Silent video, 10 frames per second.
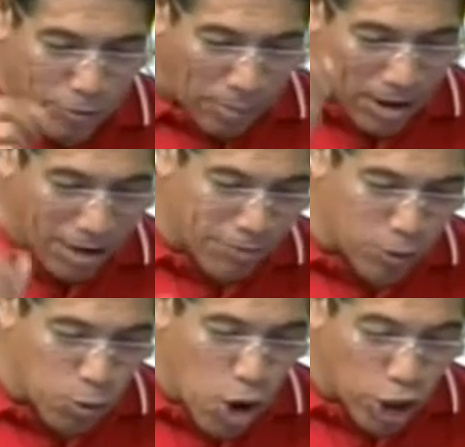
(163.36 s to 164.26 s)

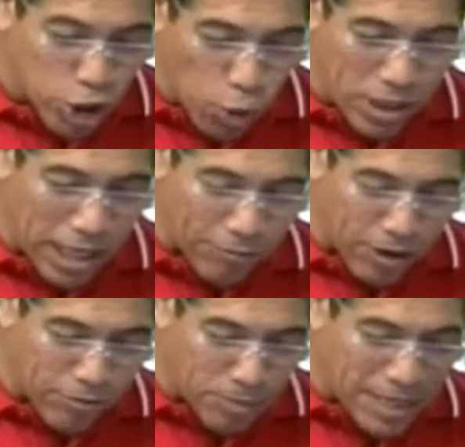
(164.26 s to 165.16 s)
Gulfview, Joan
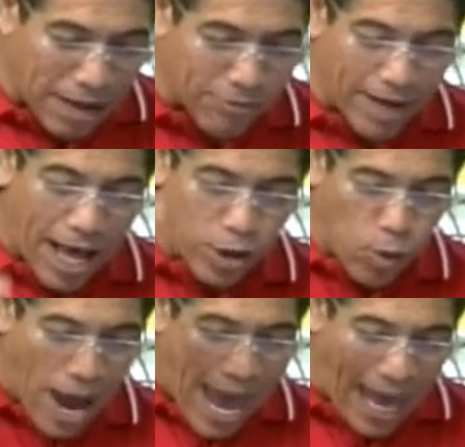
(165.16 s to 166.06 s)
Clifford from San Fernando,
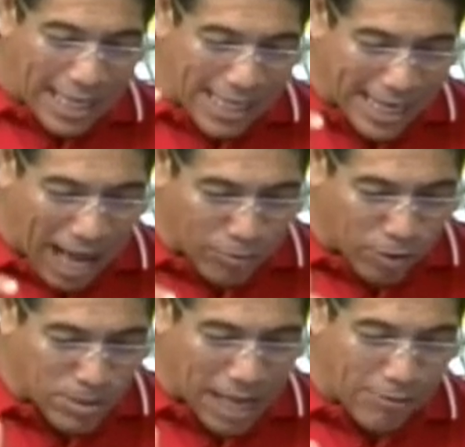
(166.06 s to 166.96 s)
Helen Khan from
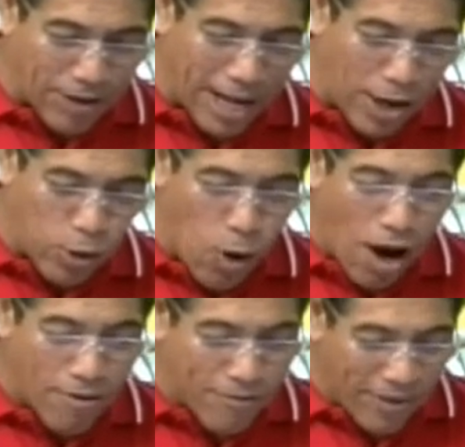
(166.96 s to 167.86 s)
San Fernando,
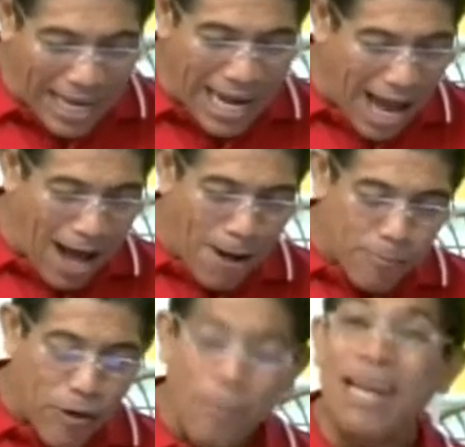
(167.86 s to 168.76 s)
Villa
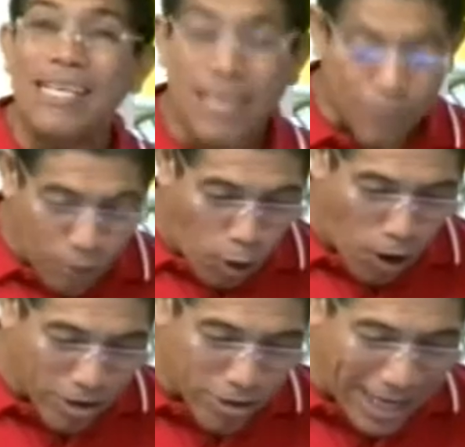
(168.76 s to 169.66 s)
from Laissez Faire,
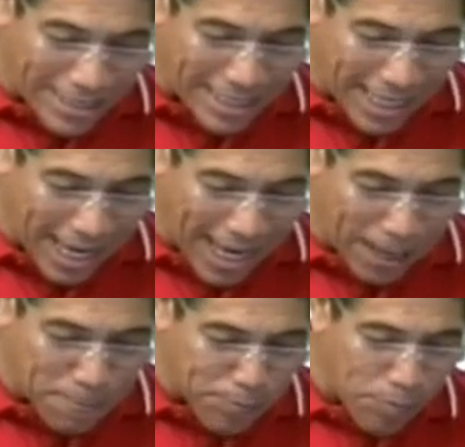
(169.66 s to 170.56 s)
Christ the
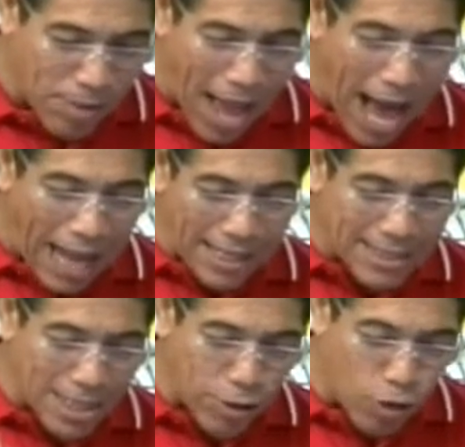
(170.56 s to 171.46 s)
King,
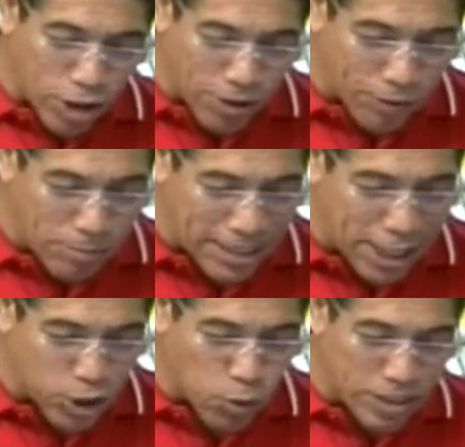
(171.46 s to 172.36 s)
Allison and Roger from
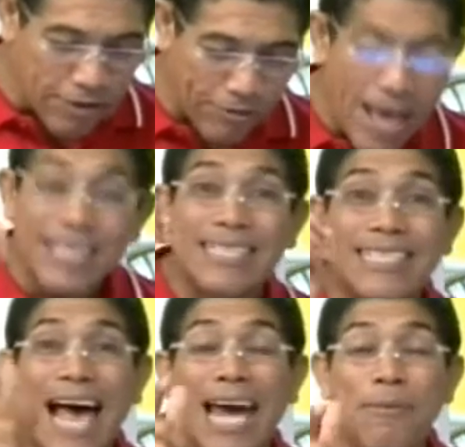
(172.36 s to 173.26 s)
St. Joseph,
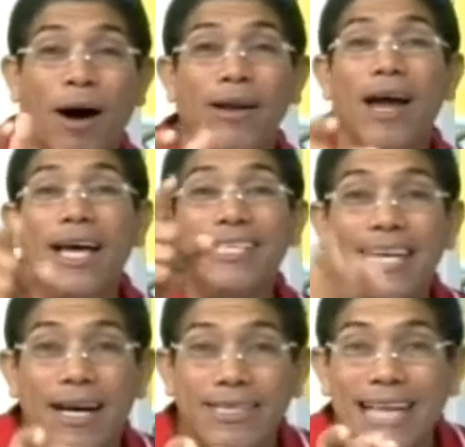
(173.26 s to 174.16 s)
Simon,
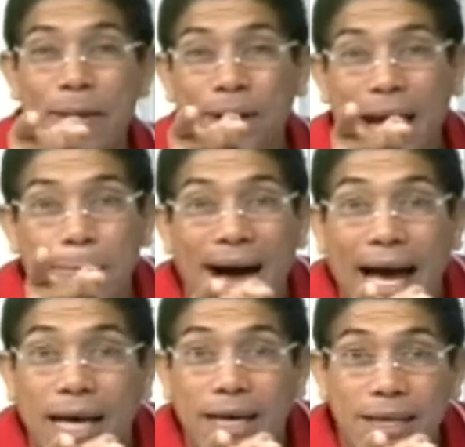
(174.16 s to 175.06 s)
Deacon Simon, I'm
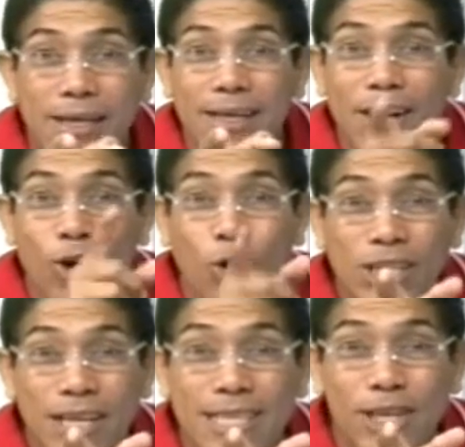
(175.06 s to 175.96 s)
back. Good
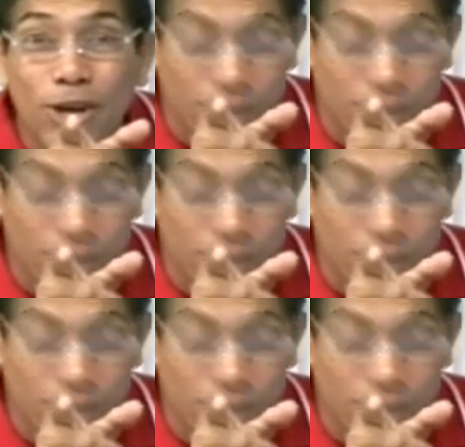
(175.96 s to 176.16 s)
to see you.